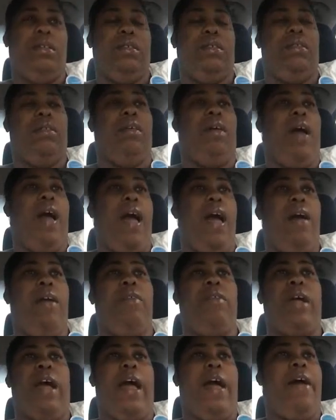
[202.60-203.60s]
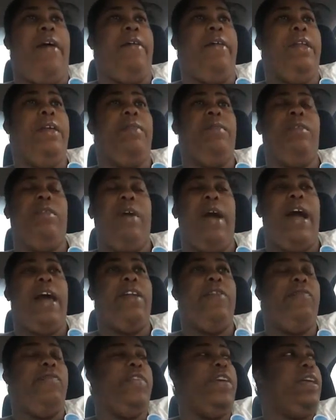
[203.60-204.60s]
So I don't even know
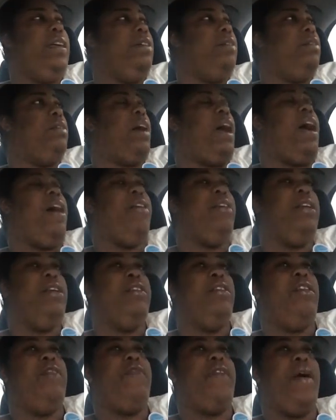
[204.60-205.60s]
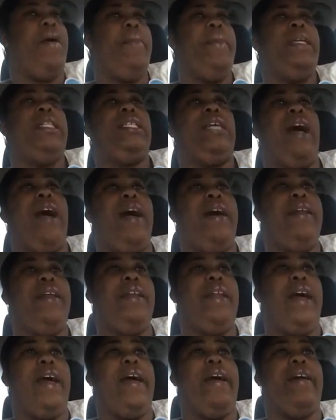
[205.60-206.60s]
how to feel. I don't even know if I'm gonna be tired or
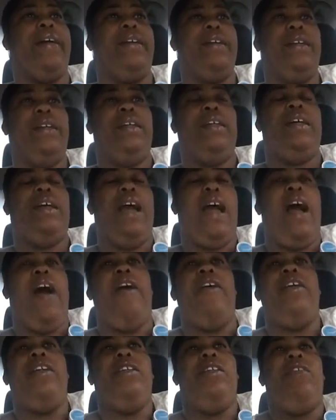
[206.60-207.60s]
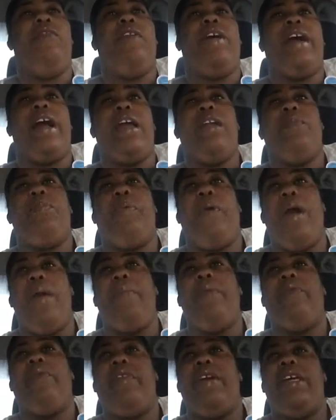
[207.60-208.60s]
not. I don't even know if I got a
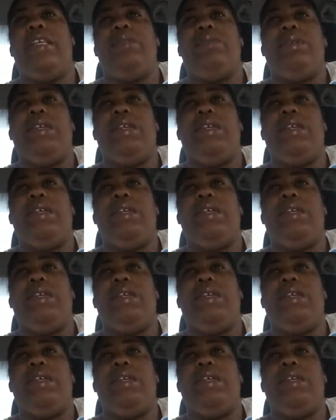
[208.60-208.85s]
proper rest,